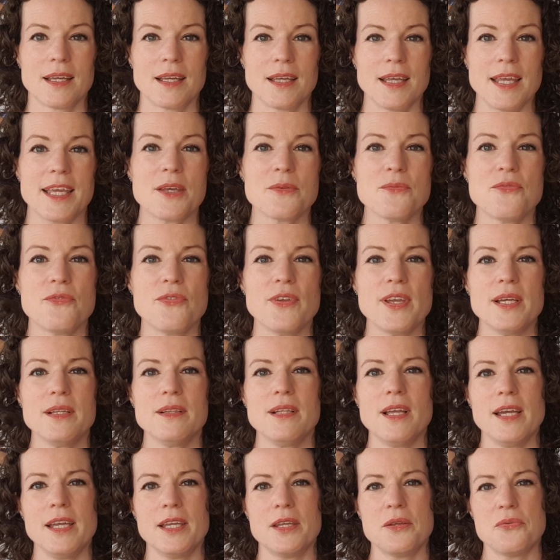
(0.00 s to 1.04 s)
It can feel
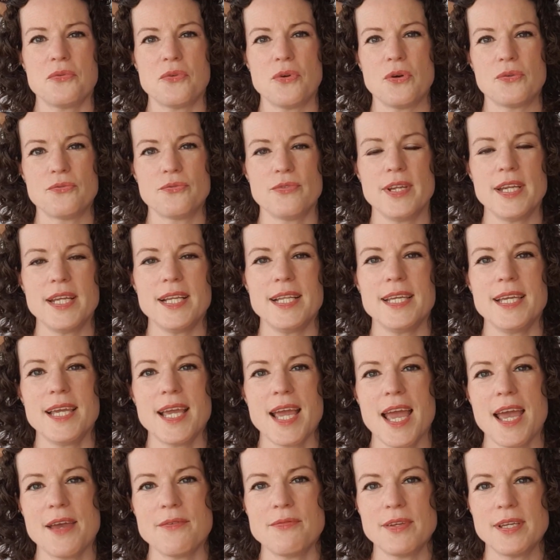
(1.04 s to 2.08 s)
like you've got really
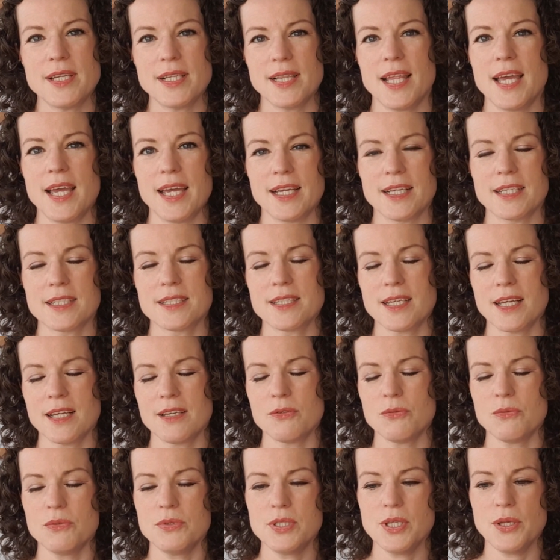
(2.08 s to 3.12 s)
heavy legs, and
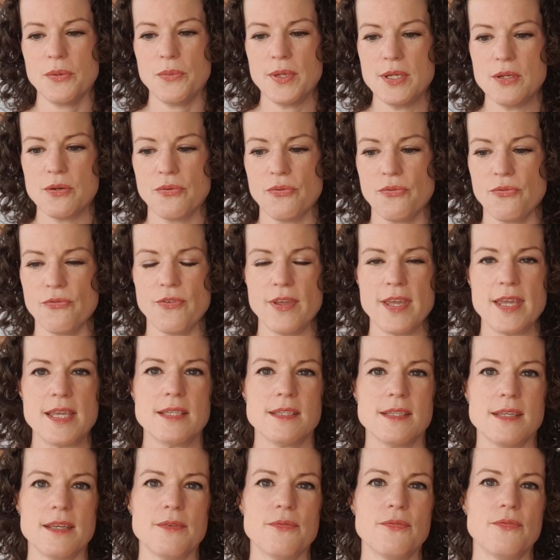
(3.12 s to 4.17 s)
also in your
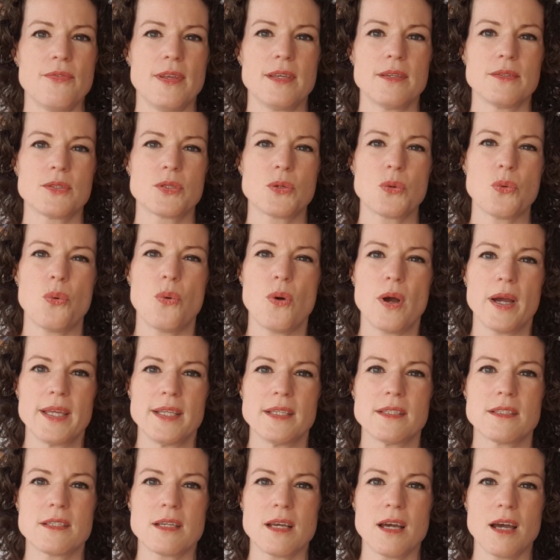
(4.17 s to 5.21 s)
feet it feels
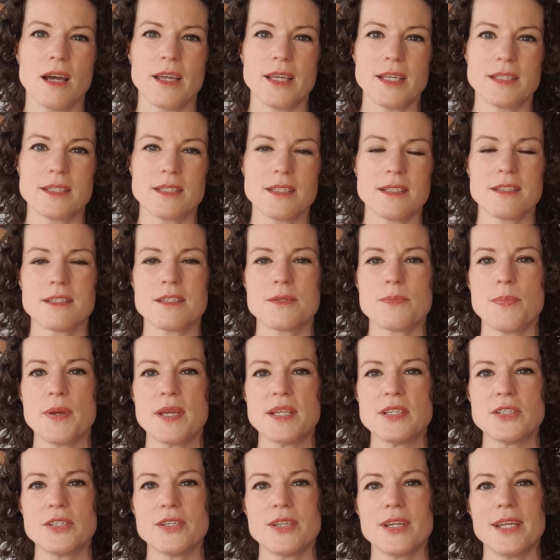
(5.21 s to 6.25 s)
quite tight,
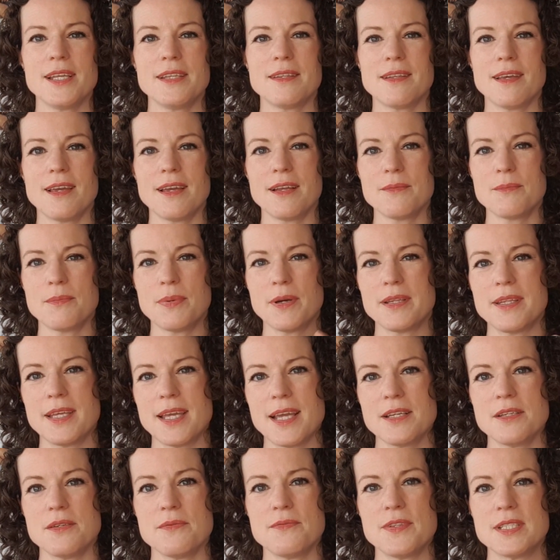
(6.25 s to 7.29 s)
especially then by the
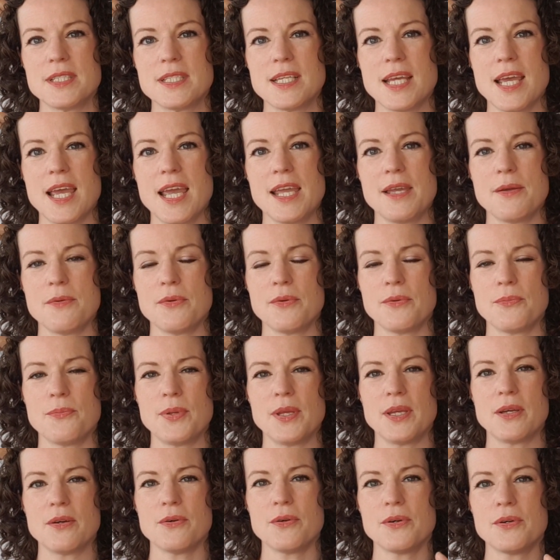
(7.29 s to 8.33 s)
end of the day,
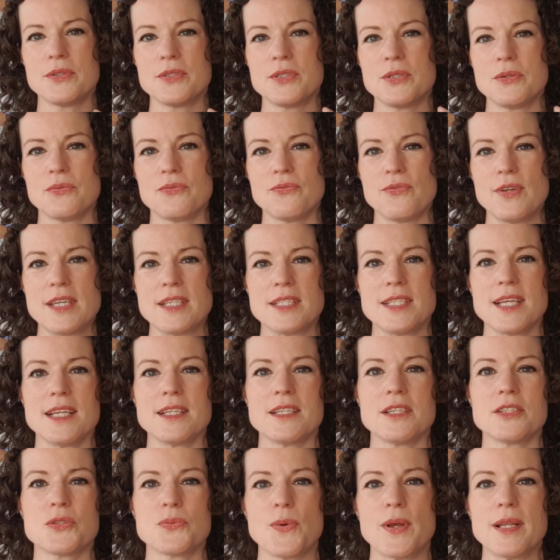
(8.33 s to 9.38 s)
because your feet tend
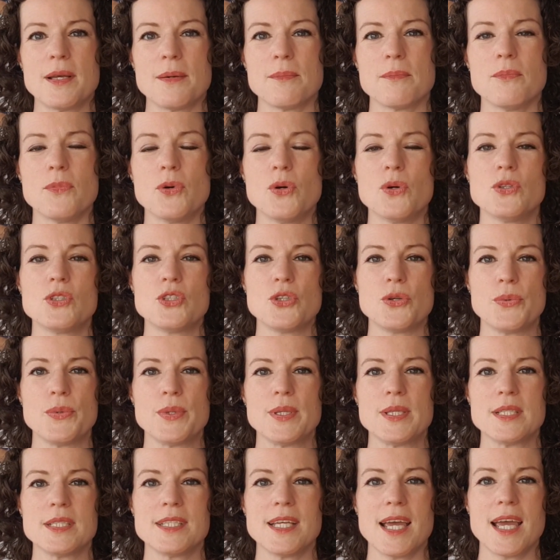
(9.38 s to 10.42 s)
to swell up more
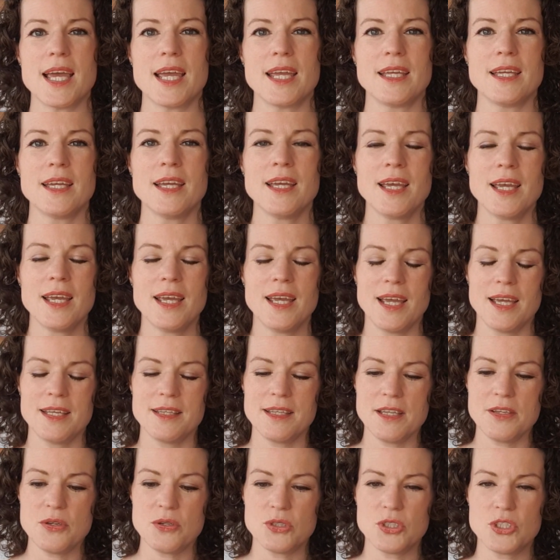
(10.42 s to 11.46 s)
during the day, and
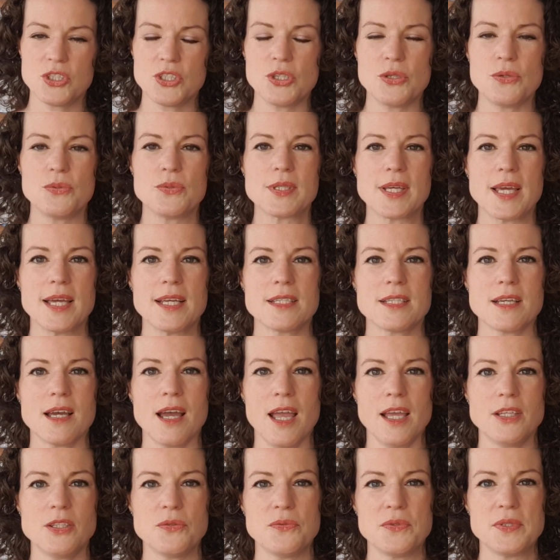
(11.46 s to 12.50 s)
then your shoes get
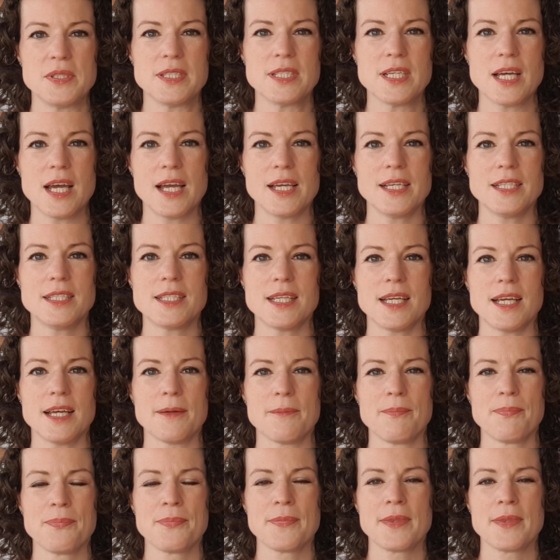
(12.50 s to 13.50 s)
tighter and tighter,